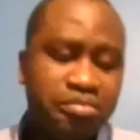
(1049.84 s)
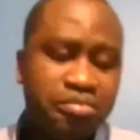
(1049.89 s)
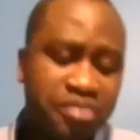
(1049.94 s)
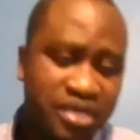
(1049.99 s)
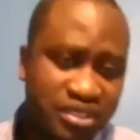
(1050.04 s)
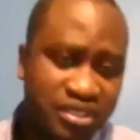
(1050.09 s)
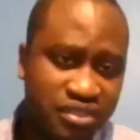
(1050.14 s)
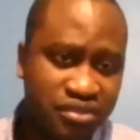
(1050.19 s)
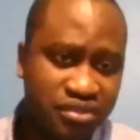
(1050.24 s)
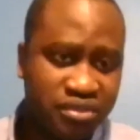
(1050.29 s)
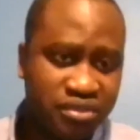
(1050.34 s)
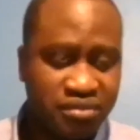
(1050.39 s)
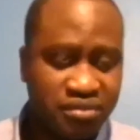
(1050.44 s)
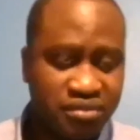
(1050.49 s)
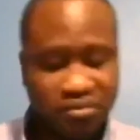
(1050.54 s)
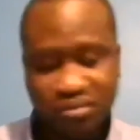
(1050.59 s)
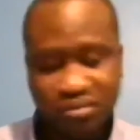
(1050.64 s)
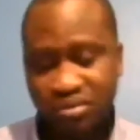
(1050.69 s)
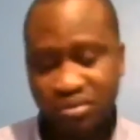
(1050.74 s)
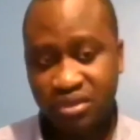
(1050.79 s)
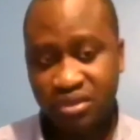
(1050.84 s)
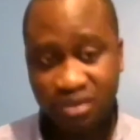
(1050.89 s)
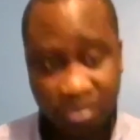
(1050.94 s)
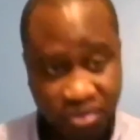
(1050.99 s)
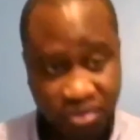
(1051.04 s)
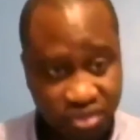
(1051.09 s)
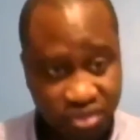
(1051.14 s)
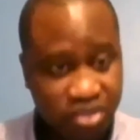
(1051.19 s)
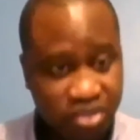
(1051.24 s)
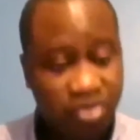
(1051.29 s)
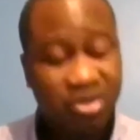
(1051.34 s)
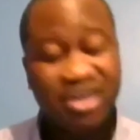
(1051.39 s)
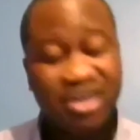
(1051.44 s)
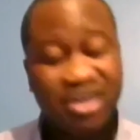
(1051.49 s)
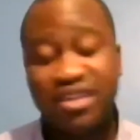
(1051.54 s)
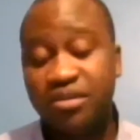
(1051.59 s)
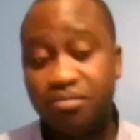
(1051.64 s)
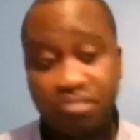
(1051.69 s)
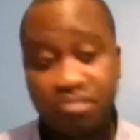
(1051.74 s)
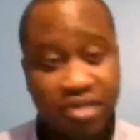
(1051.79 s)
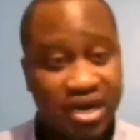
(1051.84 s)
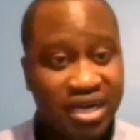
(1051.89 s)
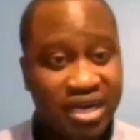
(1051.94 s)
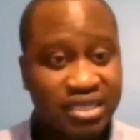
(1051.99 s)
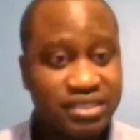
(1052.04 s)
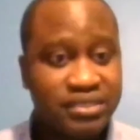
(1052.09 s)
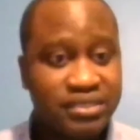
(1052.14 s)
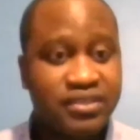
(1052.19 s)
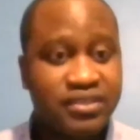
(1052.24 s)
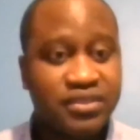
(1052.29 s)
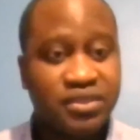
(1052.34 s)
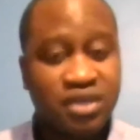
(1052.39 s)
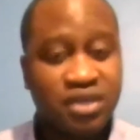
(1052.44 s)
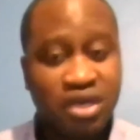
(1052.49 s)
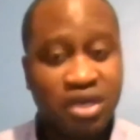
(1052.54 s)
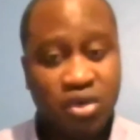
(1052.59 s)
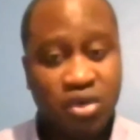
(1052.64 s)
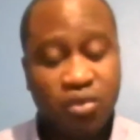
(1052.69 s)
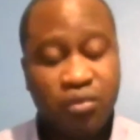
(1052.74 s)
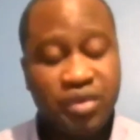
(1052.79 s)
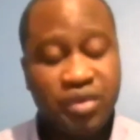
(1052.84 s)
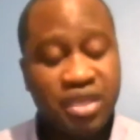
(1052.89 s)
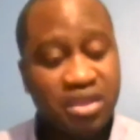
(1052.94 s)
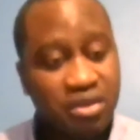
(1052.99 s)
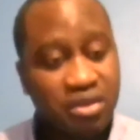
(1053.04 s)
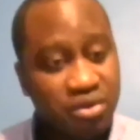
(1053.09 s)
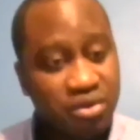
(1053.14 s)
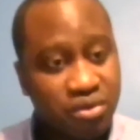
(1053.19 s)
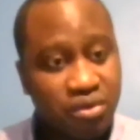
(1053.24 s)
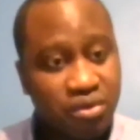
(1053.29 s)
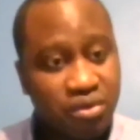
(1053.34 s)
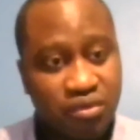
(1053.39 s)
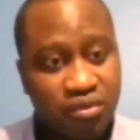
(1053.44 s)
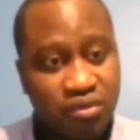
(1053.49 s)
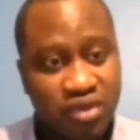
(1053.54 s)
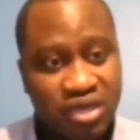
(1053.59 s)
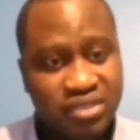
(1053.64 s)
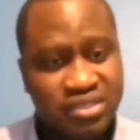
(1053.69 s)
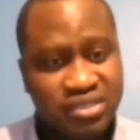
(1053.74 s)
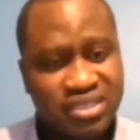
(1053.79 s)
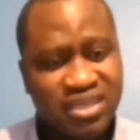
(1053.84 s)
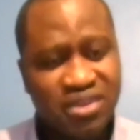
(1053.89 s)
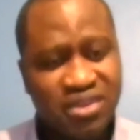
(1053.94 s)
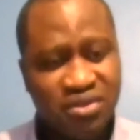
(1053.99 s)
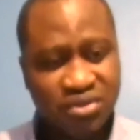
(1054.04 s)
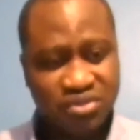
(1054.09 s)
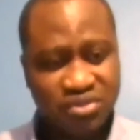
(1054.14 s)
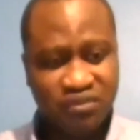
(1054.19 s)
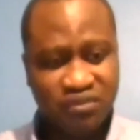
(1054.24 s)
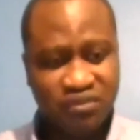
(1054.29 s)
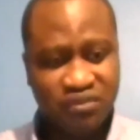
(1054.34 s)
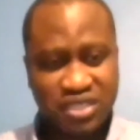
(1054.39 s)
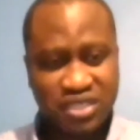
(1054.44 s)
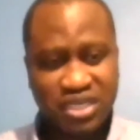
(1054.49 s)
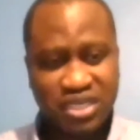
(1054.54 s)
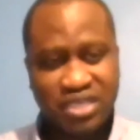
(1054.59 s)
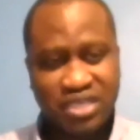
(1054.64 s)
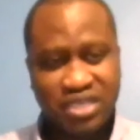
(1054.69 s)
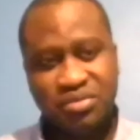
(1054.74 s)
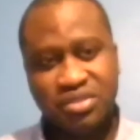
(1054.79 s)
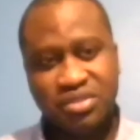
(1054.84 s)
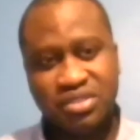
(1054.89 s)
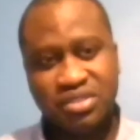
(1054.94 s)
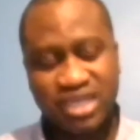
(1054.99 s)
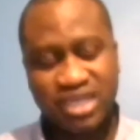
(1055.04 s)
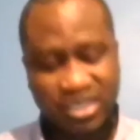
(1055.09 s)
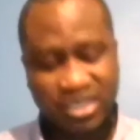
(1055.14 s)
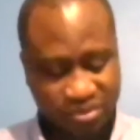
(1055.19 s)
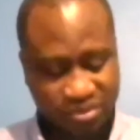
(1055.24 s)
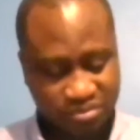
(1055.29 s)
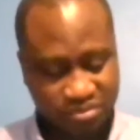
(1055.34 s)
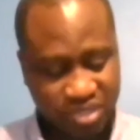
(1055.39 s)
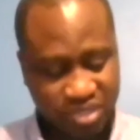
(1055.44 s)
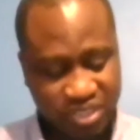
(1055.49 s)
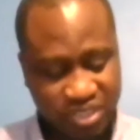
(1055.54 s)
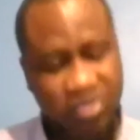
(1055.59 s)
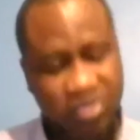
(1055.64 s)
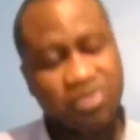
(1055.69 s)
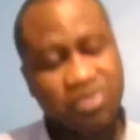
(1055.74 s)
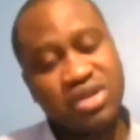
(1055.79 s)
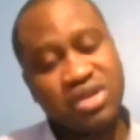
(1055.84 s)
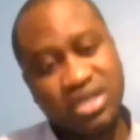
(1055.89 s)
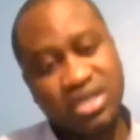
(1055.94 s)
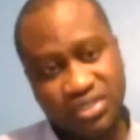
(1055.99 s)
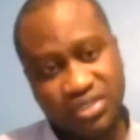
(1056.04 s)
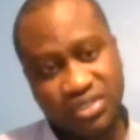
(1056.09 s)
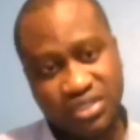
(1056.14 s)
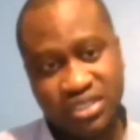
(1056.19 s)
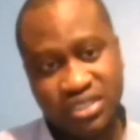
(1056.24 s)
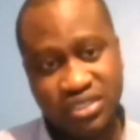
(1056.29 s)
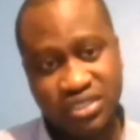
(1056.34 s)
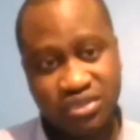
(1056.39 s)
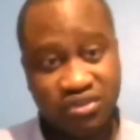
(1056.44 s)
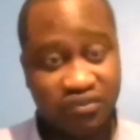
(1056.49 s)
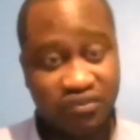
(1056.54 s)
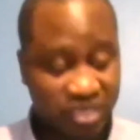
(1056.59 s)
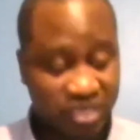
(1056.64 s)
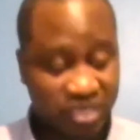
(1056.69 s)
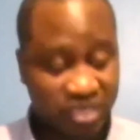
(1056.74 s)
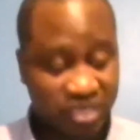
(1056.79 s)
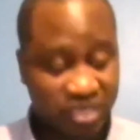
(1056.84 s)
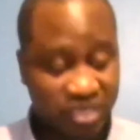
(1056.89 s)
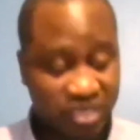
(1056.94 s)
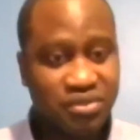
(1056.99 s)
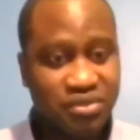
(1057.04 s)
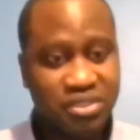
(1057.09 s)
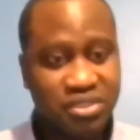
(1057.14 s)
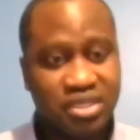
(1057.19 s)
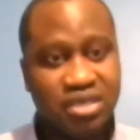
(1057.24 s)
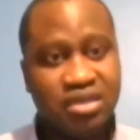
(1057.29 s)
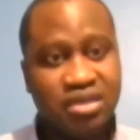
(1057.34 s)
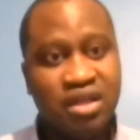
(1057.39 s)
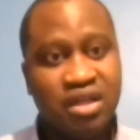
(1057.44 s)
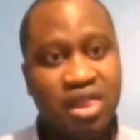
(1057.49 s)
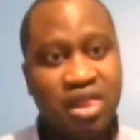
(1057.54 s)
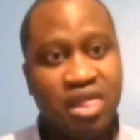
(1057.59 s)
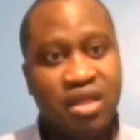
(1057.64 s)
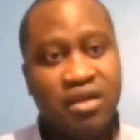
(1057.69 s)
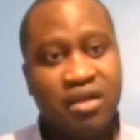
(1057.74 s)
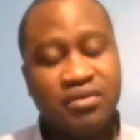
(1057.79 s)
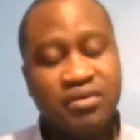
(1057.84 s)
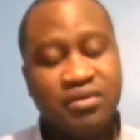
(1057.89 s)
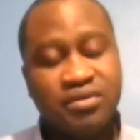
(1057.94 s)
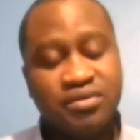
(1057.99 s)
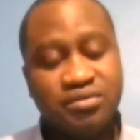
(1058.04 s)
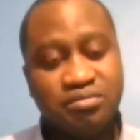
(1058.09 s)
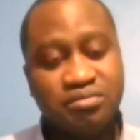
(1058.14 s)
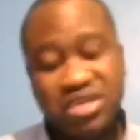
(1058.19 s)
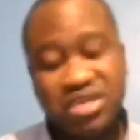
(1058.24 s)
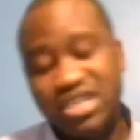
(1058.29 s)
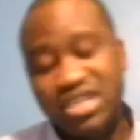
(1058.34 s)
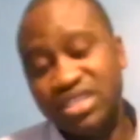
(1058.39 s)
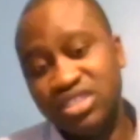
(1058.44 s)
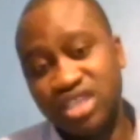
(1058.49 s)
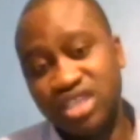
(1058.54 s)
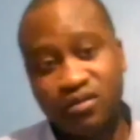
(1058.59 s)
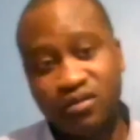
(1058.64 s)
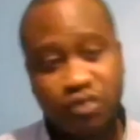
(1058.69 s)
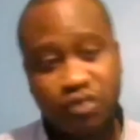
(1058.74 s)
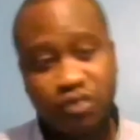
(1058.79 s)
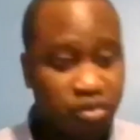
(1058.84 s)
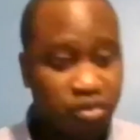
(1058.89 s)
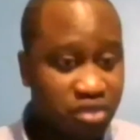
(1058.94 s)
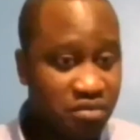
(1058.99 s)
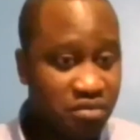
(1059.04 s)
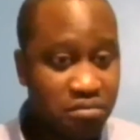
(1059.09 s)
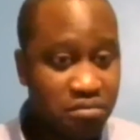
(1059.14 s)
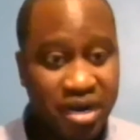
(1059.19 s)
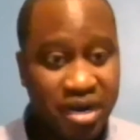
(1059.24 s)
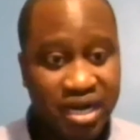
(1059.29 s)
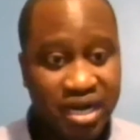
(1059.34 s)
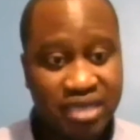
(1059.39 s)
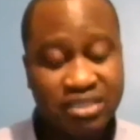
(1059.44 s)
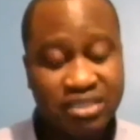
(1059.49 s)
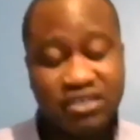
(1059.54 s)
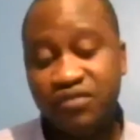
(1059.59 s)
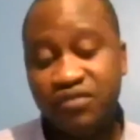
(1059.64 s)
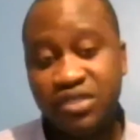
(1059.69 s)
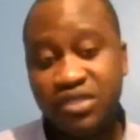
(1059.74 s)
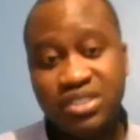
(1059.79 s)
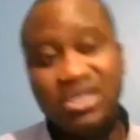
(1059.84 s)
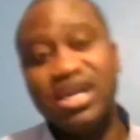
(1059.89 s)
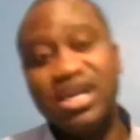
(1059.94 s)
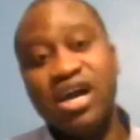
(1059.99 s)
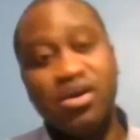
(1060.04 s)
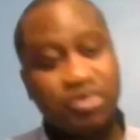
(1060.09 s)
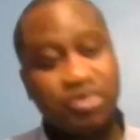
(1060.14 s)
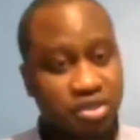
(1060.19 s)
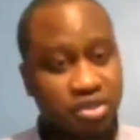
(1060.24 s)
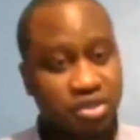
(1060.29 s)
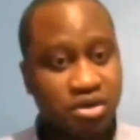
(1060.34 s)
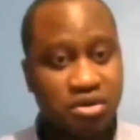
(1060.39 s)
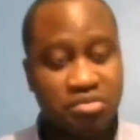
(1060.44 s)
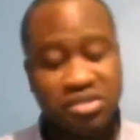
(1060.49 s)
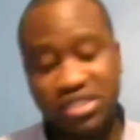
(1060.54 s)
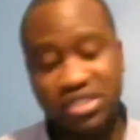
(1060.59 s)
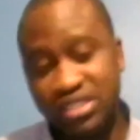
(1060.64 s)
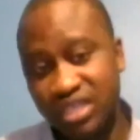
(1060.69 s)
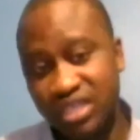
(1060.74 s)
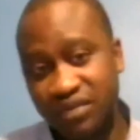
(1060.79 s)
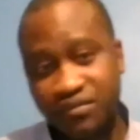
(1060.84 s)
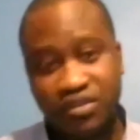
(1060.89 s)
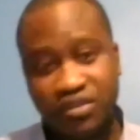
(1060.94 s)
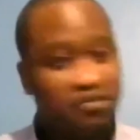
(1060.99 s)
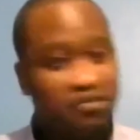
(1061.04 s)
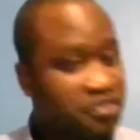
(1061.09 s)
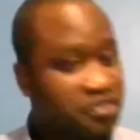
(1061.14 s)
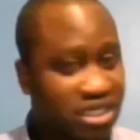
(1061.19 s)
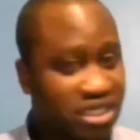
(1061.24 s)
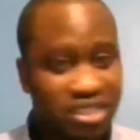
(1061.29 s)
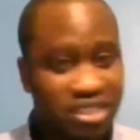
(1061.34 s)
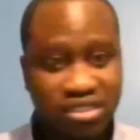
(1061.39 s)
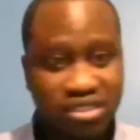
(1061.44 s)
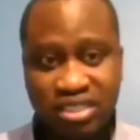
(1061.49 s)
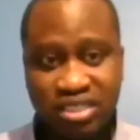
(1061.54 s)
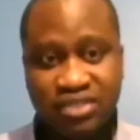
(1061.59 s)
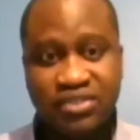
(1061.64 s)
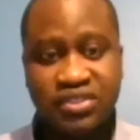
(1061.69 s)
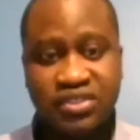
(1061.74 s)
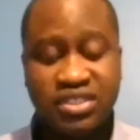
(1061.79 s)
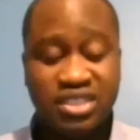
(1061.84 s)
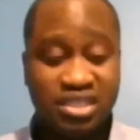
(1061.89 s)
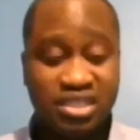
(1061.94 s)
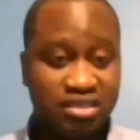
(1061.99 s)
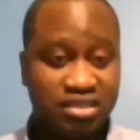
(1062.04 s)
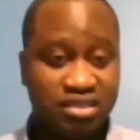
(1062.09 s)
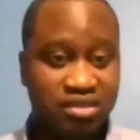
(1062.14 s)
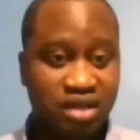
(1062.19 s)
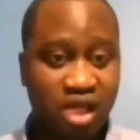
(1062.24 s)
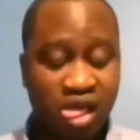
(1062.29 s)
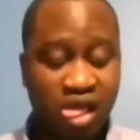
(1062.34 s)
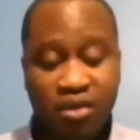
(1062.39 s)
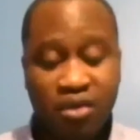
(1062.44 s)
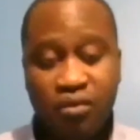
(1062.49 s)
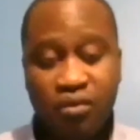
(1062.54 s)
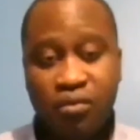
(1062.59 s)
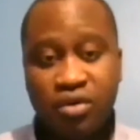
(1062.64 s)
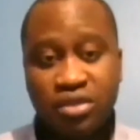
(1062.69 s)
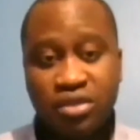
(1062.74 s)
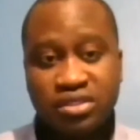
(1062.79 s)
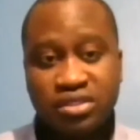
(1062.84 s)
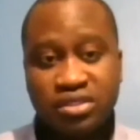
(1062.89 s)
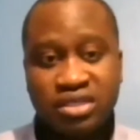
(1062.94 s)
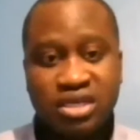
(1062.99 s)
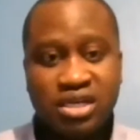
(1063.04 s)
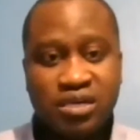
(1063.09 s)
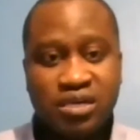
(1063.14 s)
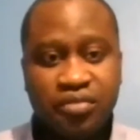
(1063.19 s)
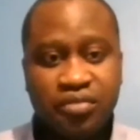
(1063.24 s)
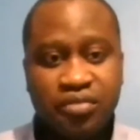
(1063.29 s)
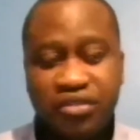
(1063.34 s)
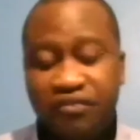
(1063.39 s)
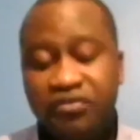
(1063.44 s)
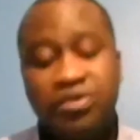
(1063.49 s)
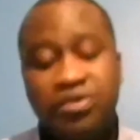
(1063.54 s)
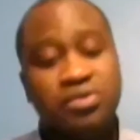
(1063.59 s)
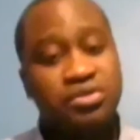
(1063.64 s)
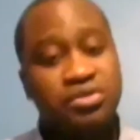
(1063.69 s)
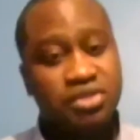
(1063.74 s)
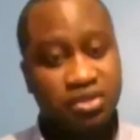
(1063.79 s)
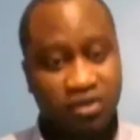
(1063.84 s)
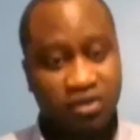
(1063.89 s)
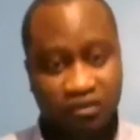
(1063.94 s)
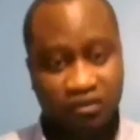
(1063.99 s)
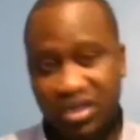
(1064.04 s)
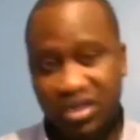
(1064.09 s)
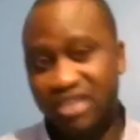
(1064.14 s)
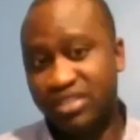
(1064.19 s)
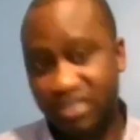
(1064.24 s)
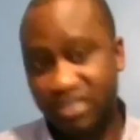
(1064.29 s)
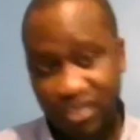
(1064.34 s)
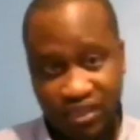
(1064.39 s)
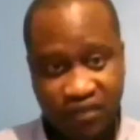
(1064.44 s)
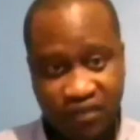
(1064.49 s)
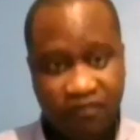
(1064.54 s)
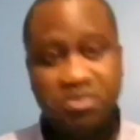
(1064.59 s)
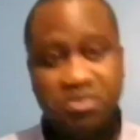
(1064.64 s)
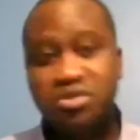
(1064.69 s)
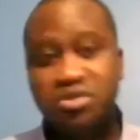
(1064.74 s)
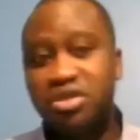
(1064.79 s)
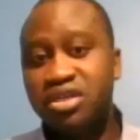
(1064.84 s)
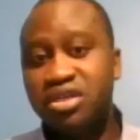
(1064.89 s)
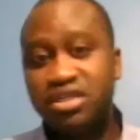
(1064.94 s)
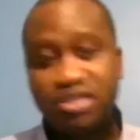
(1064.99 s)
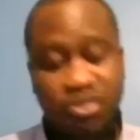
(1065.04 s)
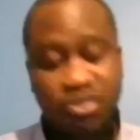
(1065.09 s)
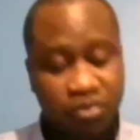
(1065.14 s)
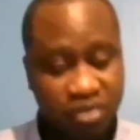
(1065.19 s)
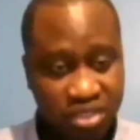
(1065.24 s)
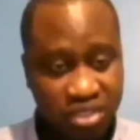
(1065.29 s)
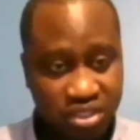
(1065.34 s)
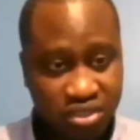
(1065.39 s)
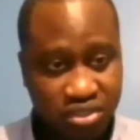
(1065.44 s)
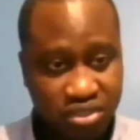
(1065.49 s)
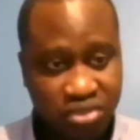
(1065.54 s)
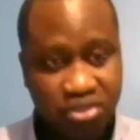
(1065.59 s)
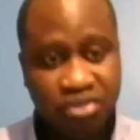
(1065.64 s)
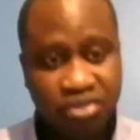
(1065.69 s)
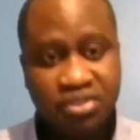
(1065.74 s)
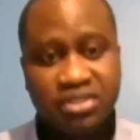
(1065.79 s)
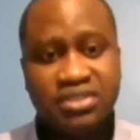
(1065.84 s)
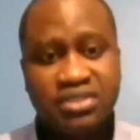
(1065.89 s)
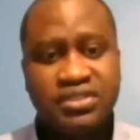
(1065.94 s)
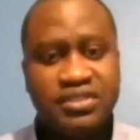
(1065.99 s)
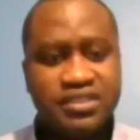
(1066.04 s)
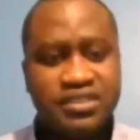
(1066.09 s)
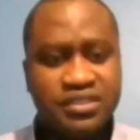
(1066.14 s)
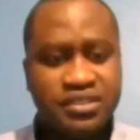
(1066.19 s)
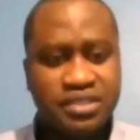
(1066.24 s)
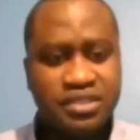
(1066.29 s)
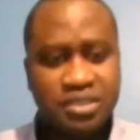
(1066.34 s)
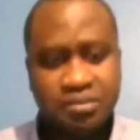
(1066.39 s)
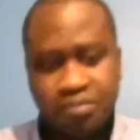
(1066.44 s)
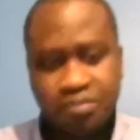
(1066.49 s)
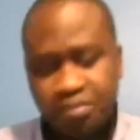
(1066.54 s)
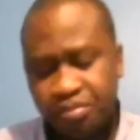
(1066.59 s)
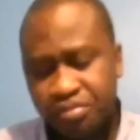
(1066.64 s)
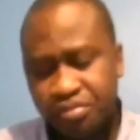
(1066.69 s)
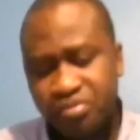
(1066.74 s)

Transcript: based on the literature and in practice, we know that a lot of times that particular stage of encounter many times will impact even the outcome in terms of sentencing and what the future of that individual is within the justice system.